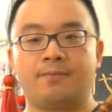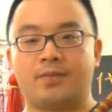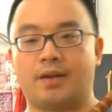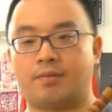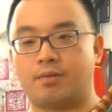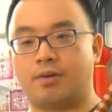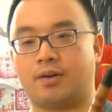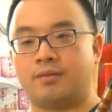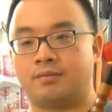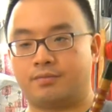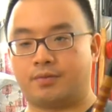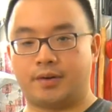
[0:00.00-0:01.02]
If you want
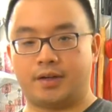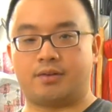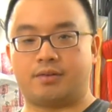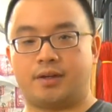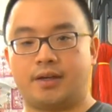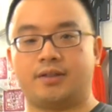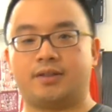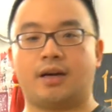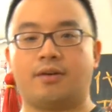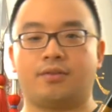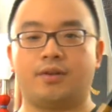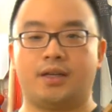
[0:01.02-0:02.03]
very clear
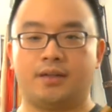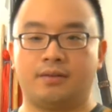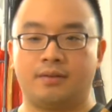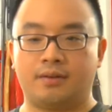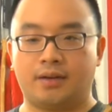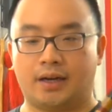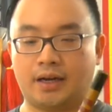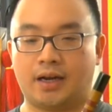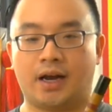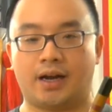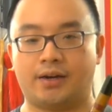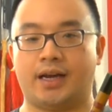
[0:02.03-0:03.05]
sound, you need a
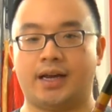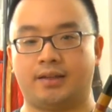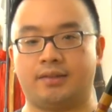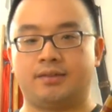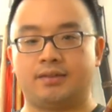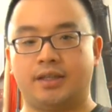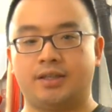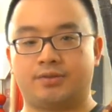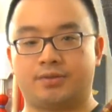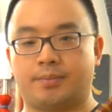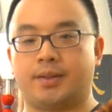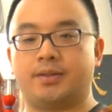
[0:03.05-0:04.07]
higher end
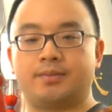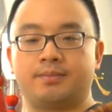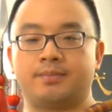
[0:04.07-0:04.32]
instrument.